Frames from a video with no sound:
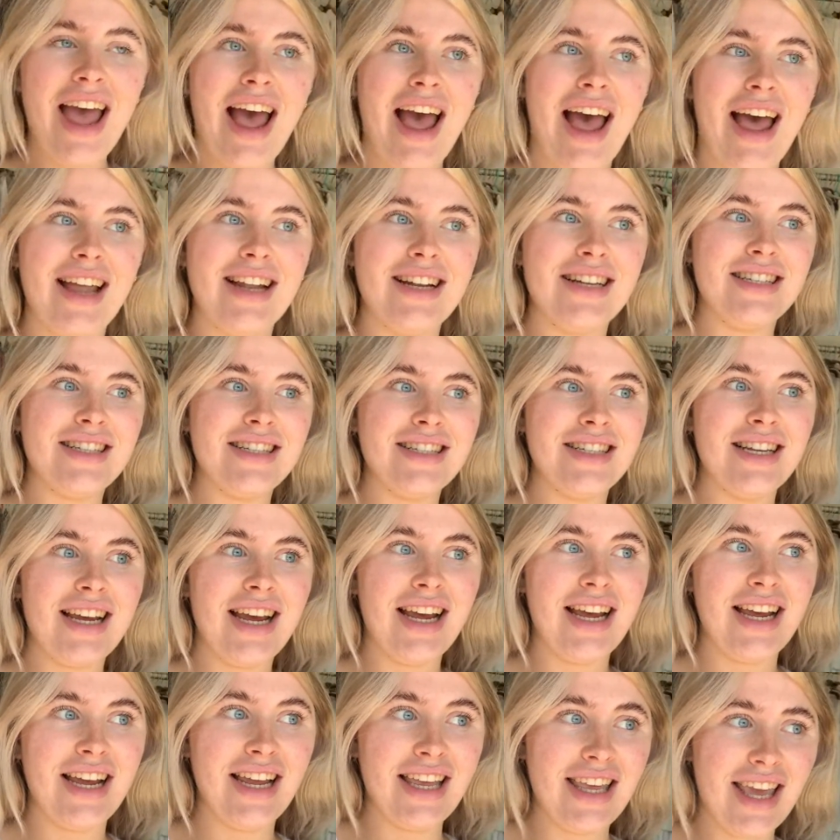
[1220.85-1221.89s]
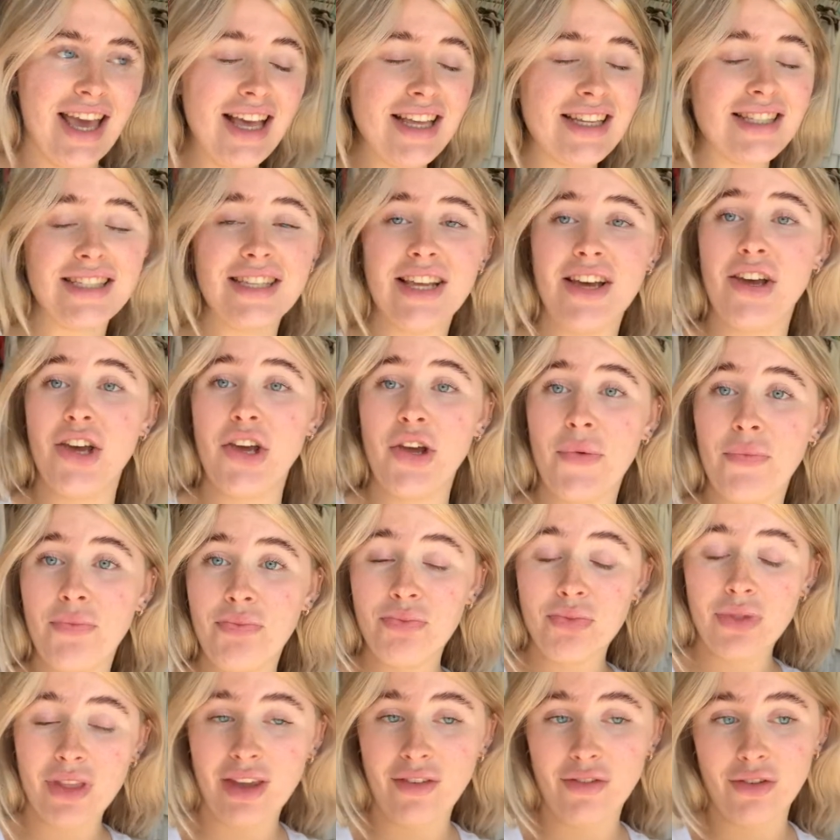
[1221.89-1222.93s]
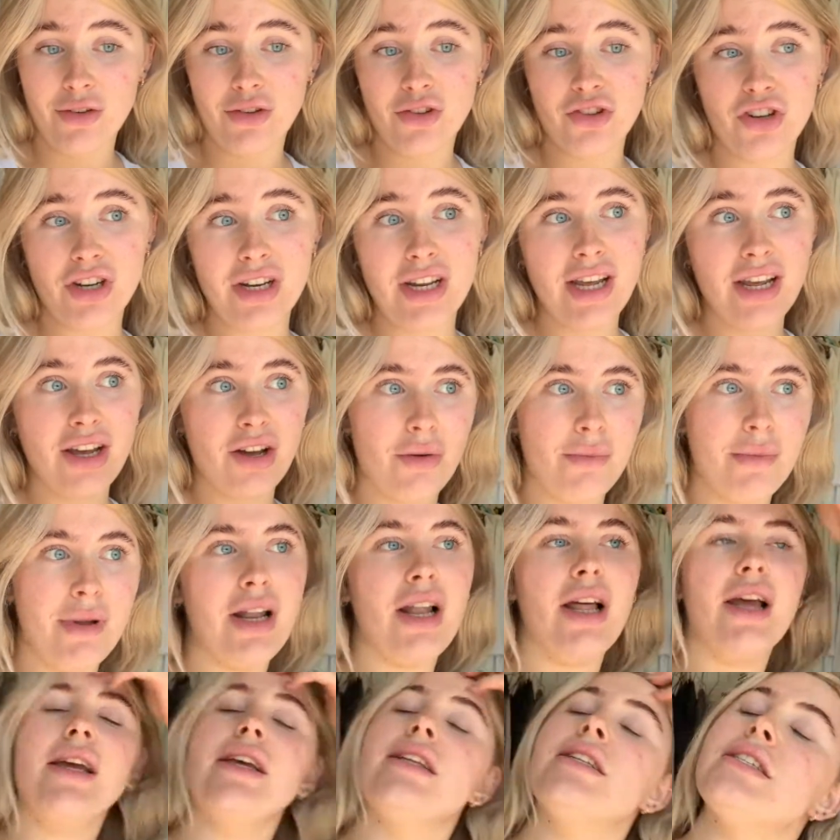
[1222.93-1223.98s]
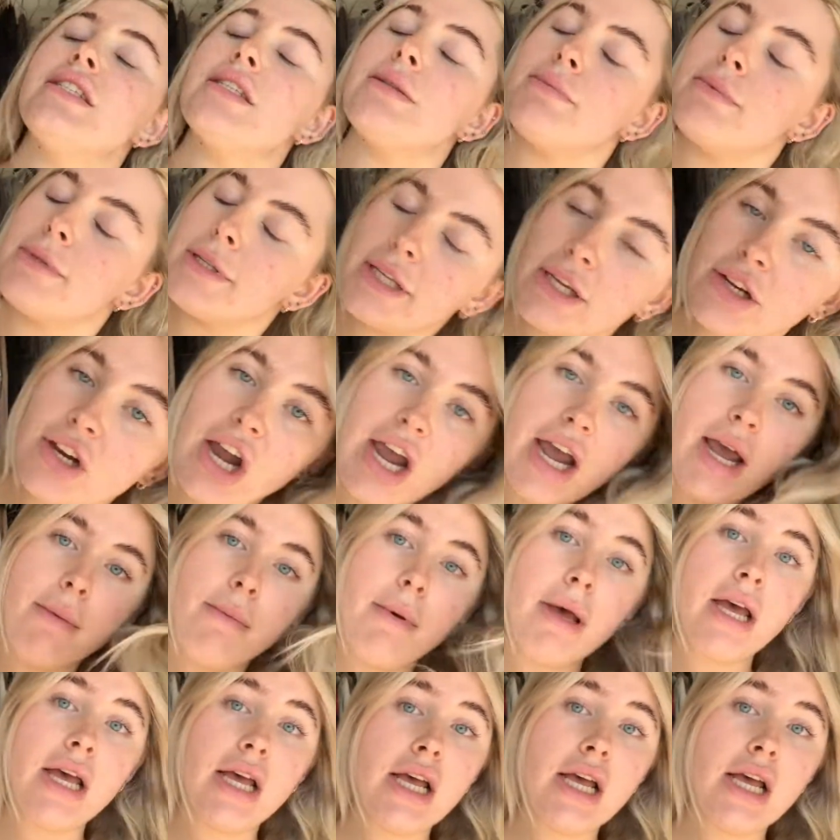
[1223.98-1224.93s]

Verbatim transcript: and yeah so if you enjoyed it comment like and subscribe